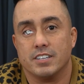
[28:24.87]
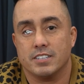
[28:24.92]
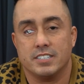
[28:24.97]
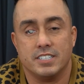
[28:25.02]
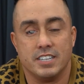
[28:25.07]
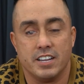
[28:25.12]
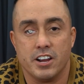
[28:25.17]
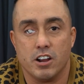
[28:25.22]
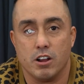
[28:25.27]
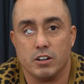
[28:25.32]
to
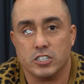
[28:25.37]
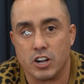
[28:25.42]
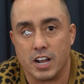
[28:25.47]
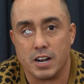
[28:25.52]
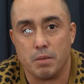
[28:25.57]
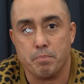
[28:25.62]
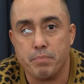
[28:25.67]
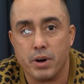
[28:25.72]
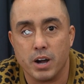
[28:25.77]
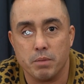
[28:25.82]
sit here and
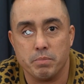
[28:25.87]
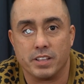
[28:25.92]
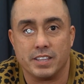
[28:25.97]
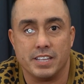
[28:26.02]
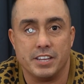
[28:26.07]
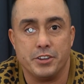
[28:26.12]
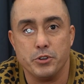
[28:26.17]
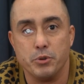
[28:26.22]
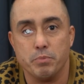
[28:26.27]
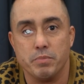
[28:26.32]
try to
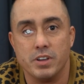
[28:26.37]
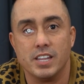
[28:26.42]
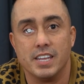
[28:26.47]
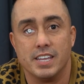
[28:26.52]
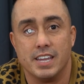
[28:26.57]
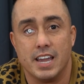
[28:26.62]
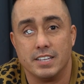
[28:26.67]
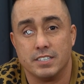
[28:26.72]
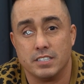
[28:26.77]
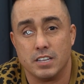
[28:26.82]
publicly
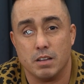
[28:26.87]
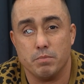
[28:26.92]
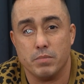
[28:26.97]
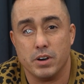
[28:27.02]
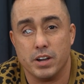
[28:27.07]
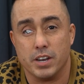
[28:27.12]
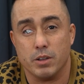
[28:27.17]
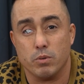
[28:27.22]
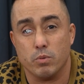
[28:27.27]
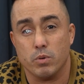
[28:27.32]
humiliate
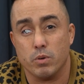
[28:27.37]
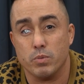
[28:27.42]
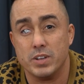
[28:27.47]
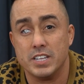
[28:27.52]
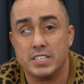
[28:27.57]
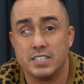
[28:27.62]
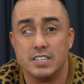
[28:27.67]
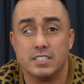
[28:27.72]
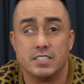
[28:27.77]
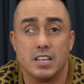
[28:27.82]
somebody. When
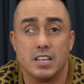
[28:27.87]
we see